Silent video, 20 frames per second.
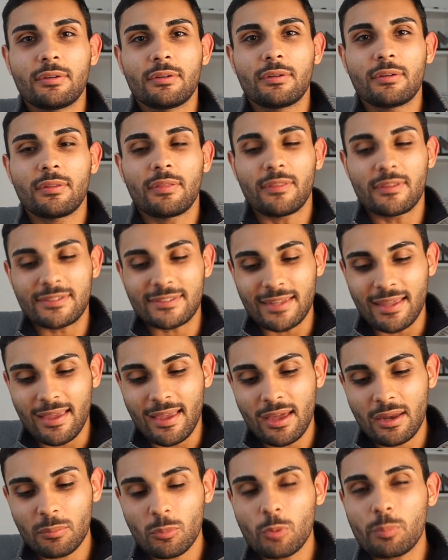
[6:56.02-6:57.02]
it's the
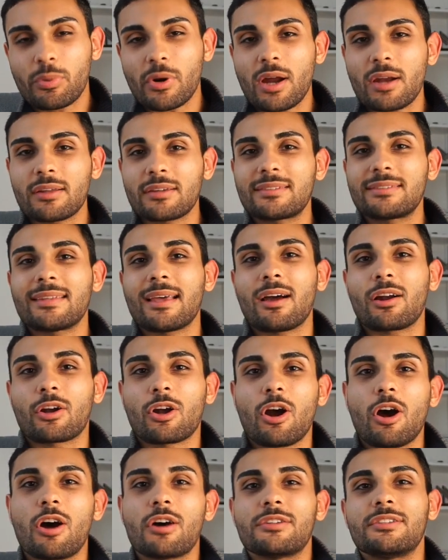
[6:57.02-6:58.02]
animal products that are
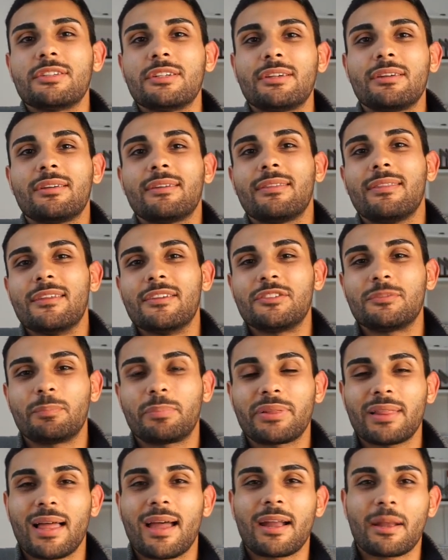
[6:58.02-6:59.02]
causing this
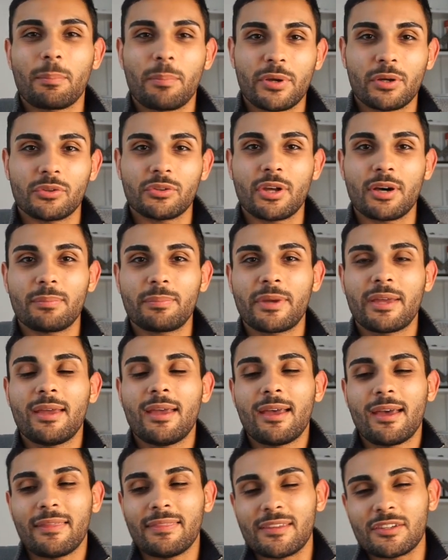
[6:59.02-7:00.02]
plaque buildup,
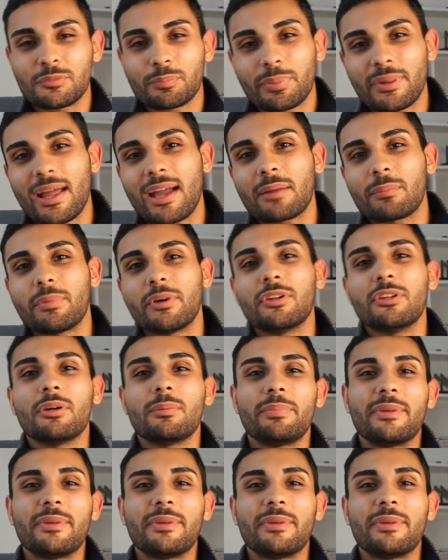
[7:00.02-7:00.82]
and this plaque buildup